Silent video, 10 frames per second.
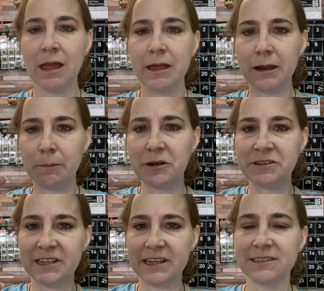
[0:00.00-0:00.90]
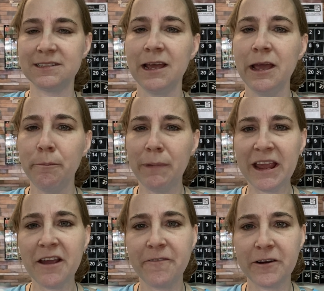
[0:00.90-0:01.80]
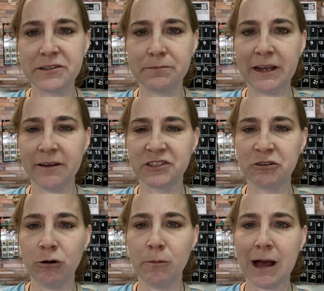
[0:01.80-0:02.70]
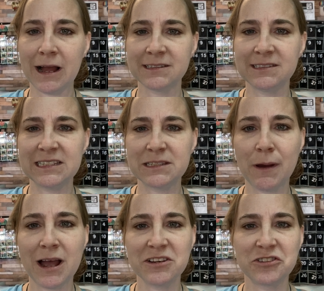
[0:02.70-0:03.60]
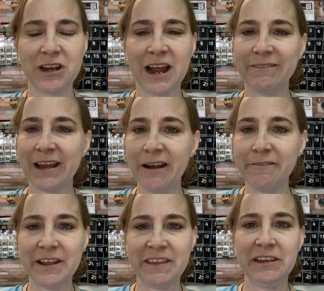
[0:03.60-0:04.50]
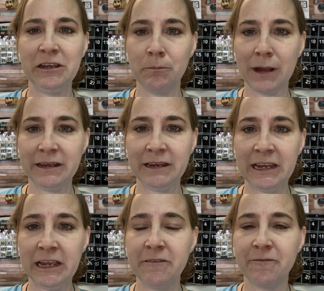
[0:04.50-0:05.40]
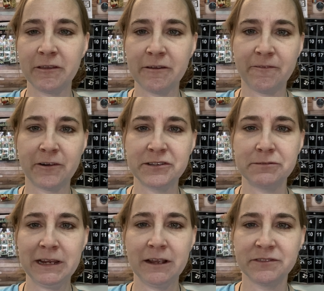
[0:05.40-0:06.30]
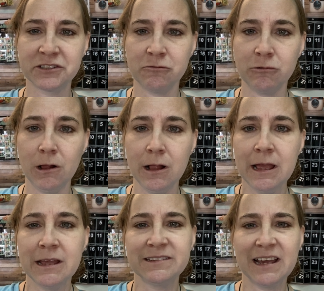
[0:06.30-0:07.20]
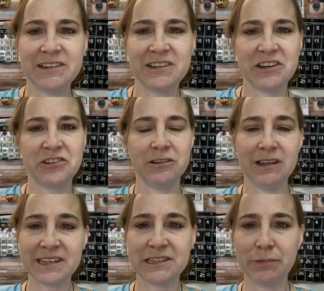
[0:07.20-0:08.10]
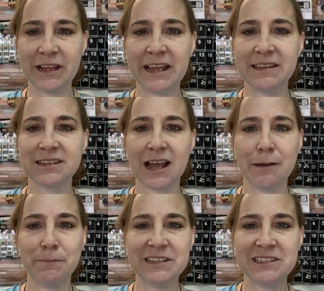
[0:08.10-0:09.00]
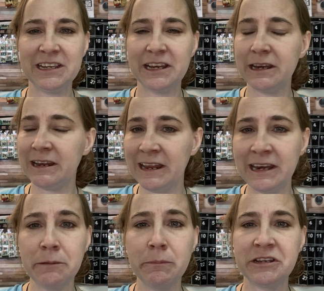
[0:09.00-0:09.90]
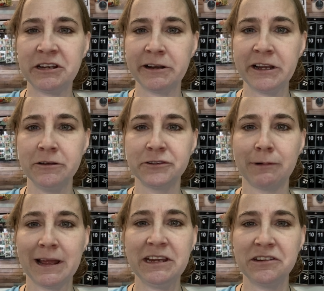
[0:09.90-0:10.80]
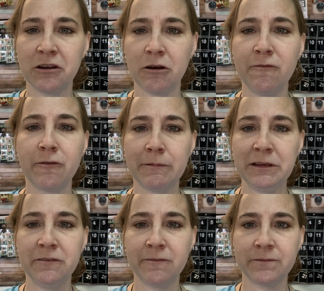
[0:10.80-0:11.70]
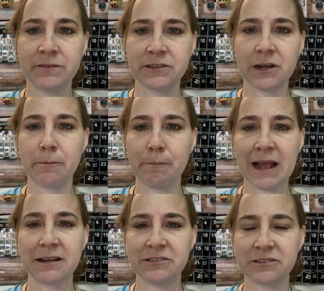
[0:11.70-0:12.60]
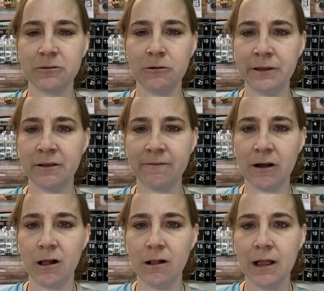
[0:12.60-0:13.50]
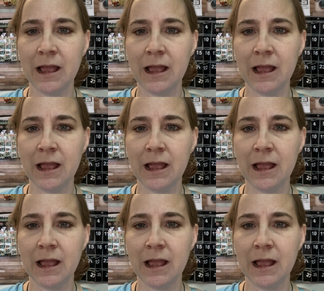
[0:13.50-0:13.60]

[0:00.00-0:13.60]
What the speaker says: Number 6, make a first week of school box. This box should have everything you might need for the first week of school, such as your lesson plans, copies needed, and any materials ready to go for when you start back to school in the fall.